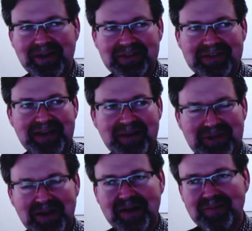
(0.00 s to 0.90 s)
at the same
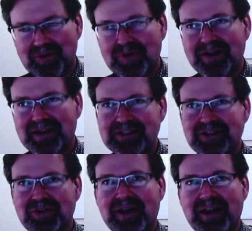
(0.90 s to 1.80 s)
time, you realize,
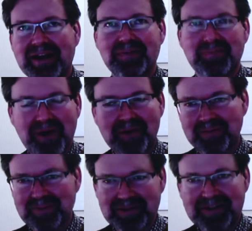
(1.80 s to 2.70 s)
okay, I can
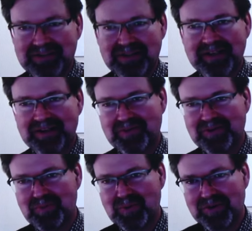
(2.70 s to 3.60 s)
probably delete a
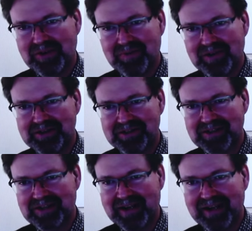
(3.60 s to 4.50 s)
few more emails
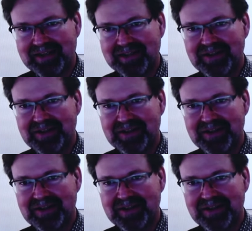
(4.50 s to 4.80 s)
today.